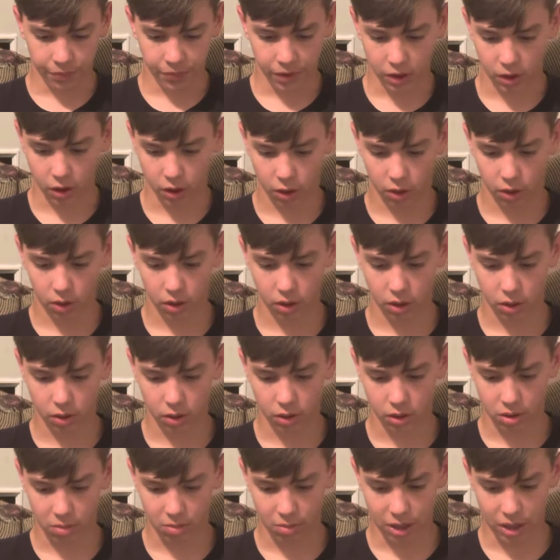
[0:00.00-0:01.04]
The whole earth
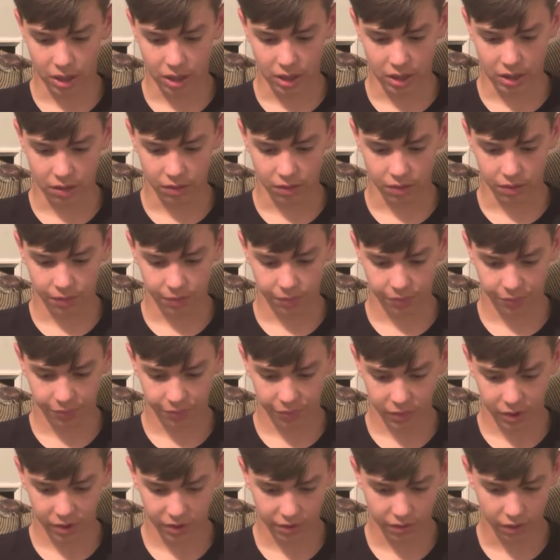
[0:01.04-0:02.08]
was amazed and
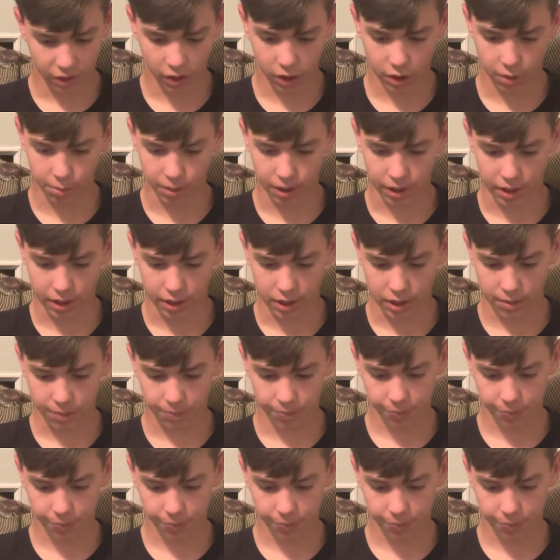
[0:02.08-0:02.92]
followed the beast.